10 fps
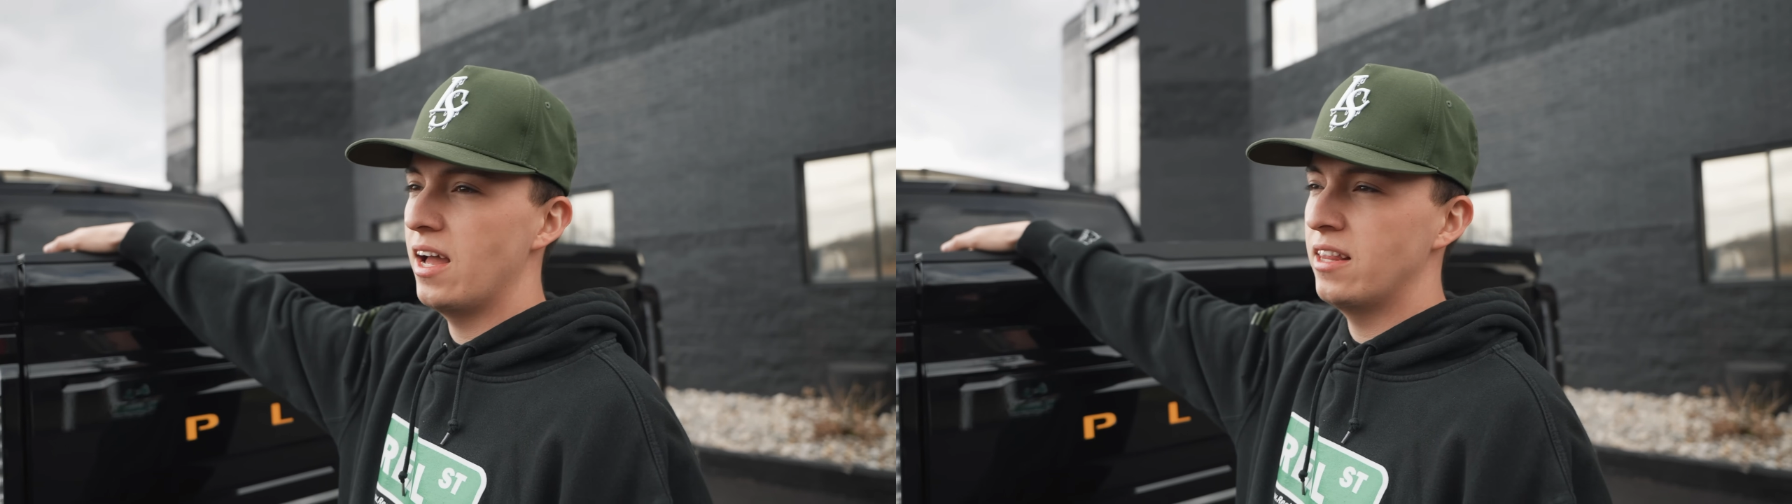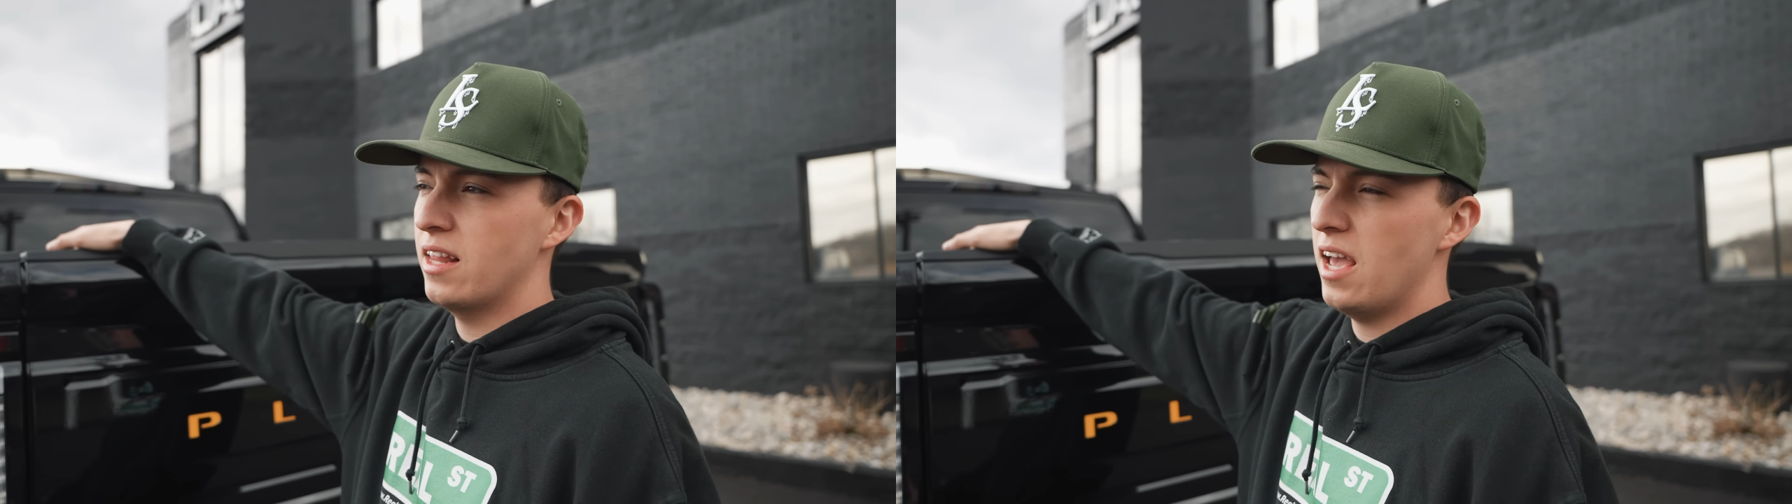
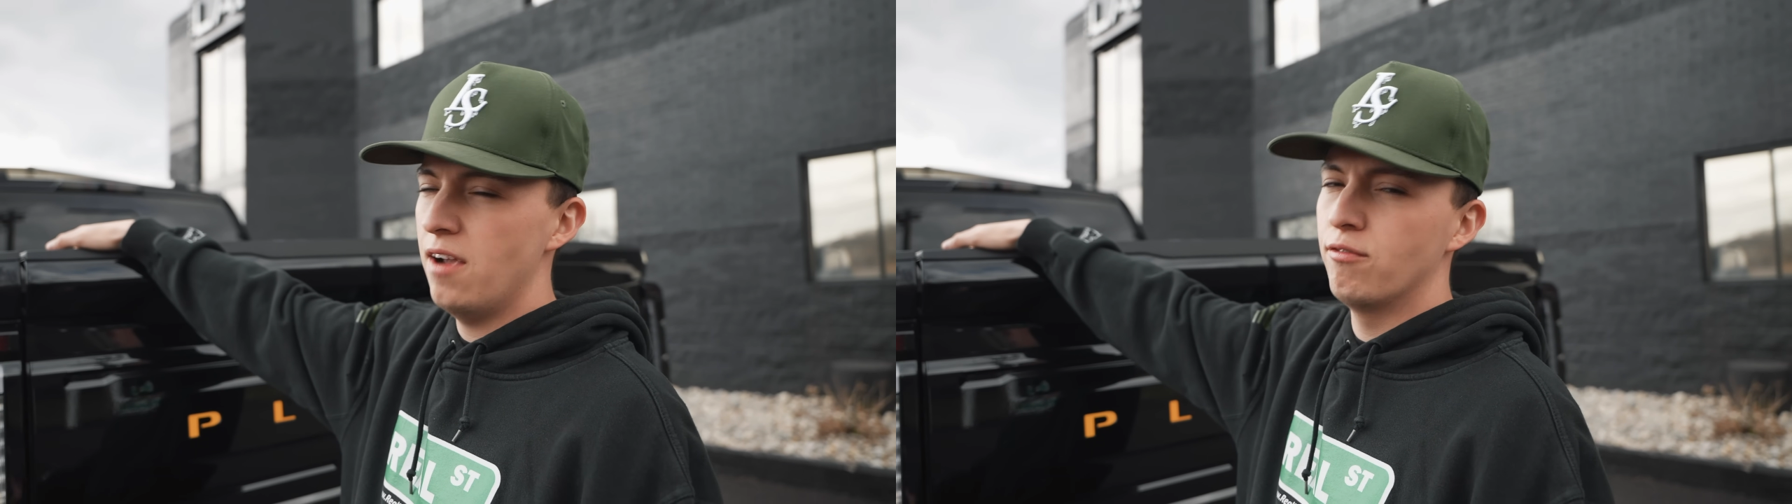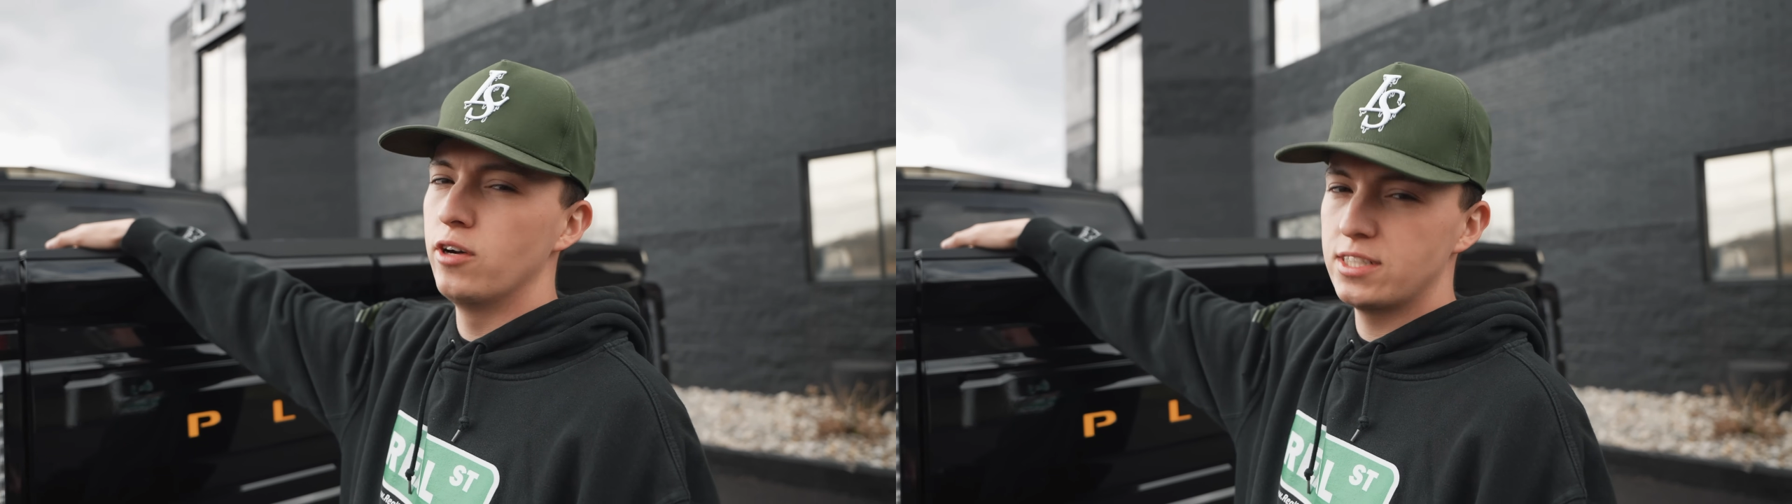and
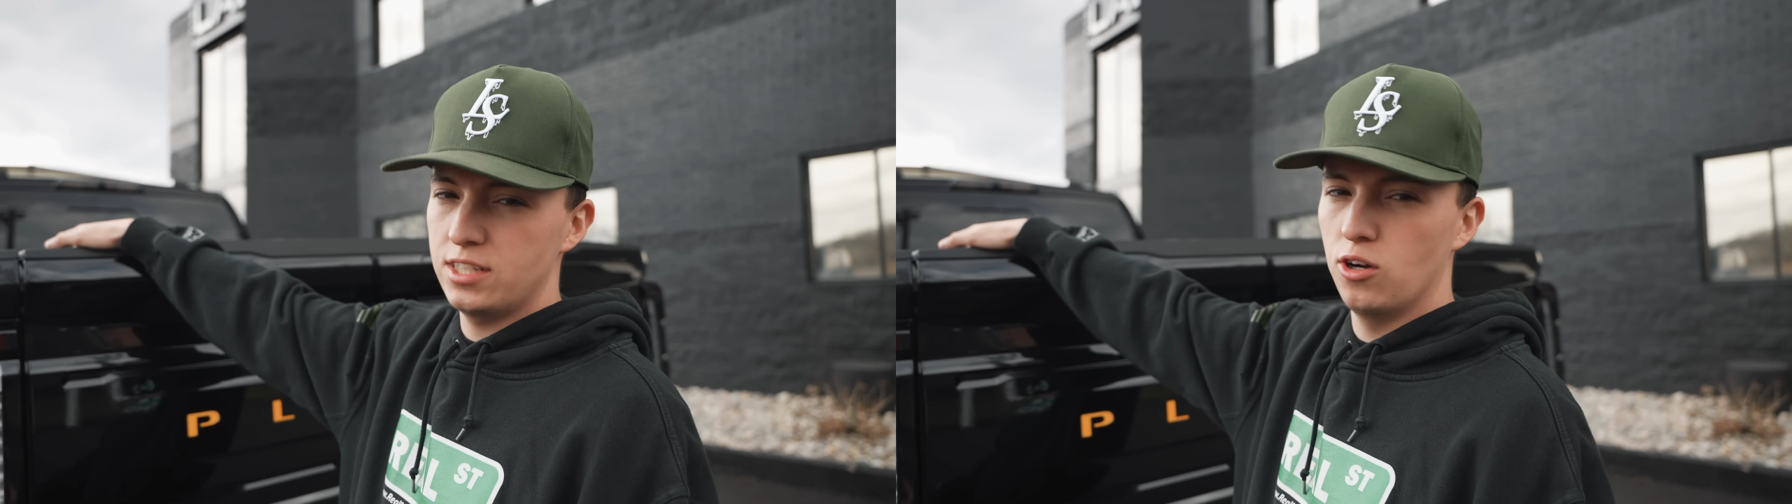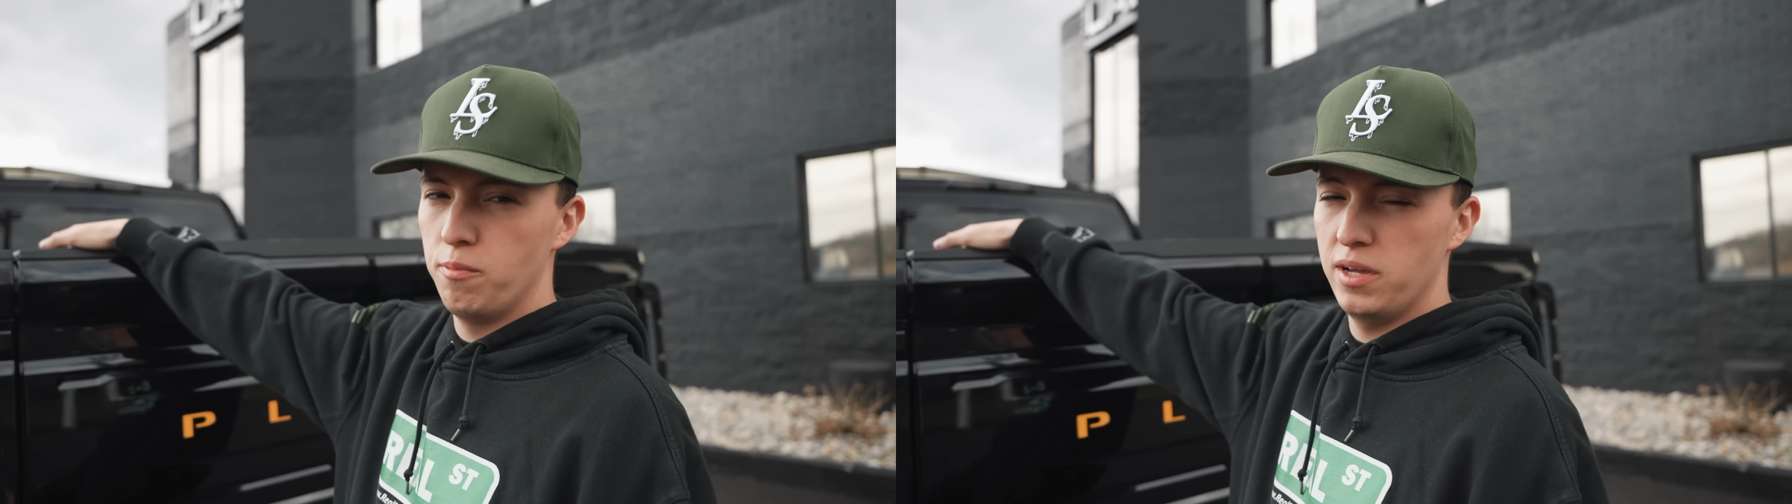every
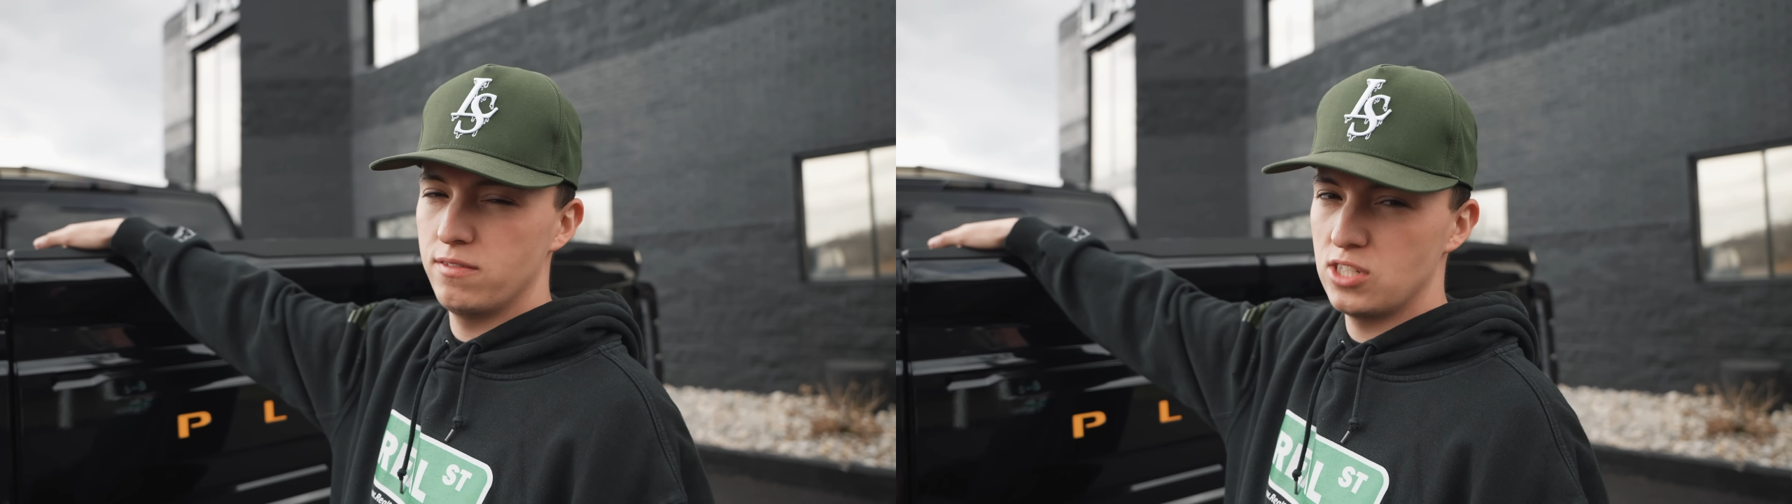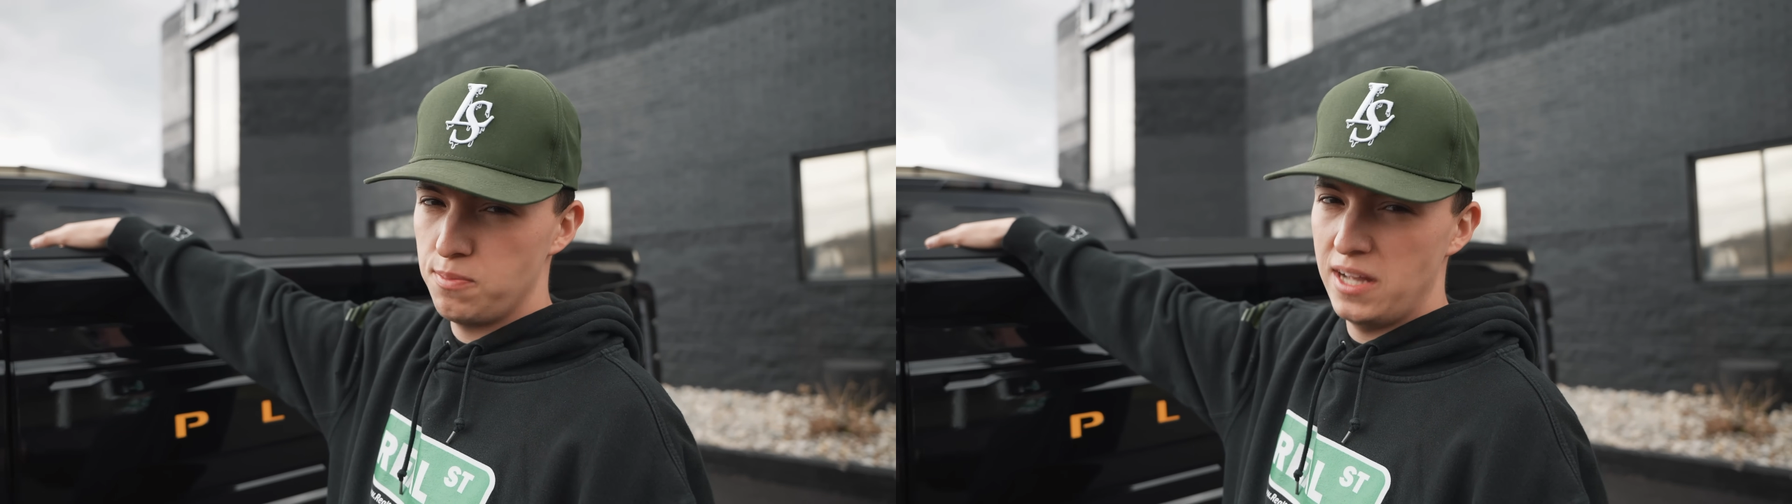single bit of
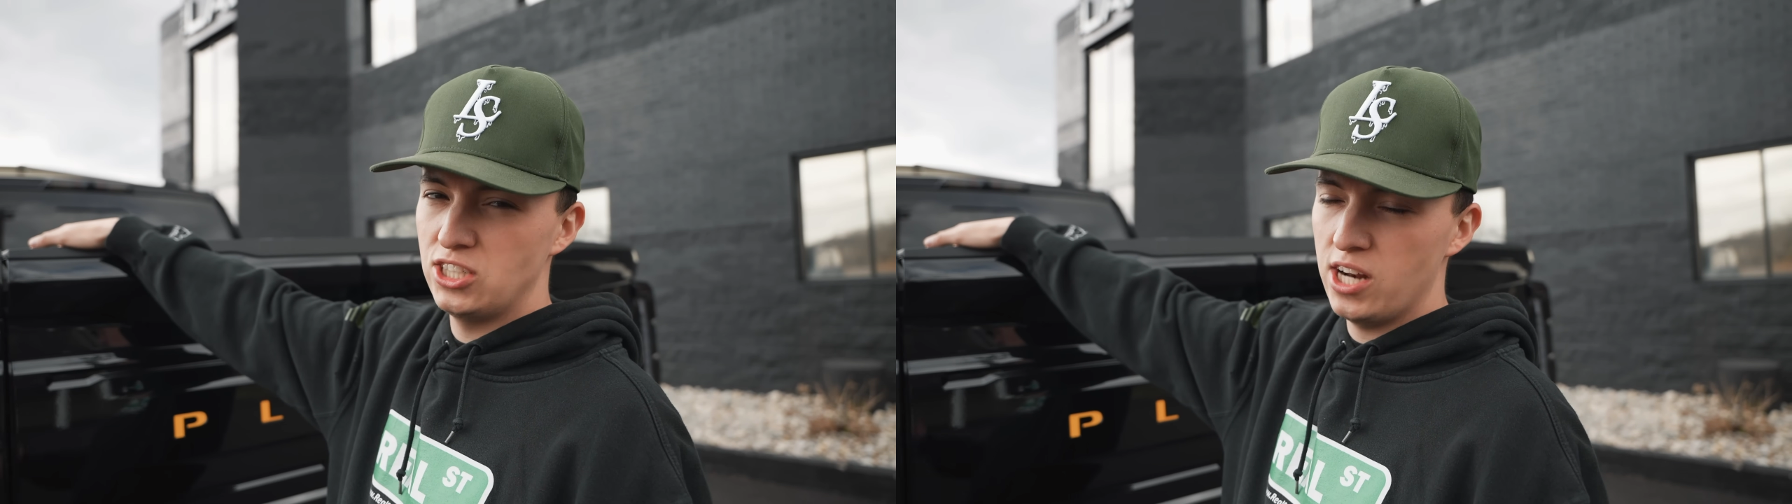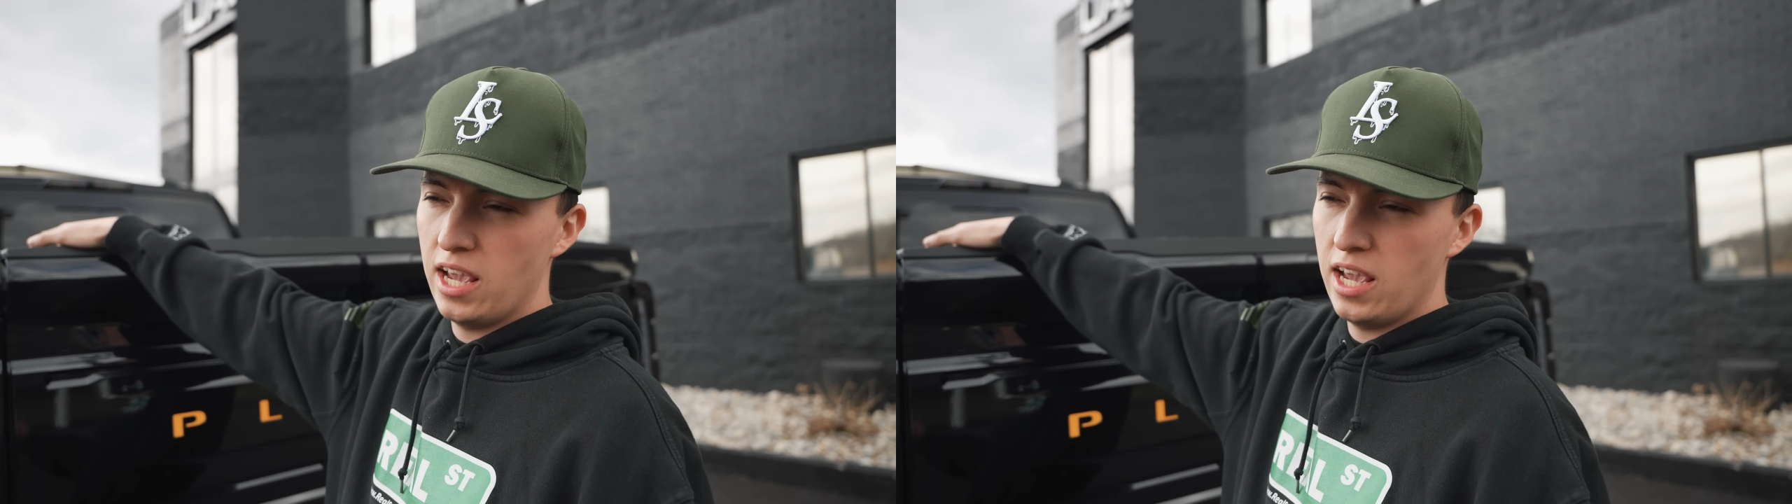suspension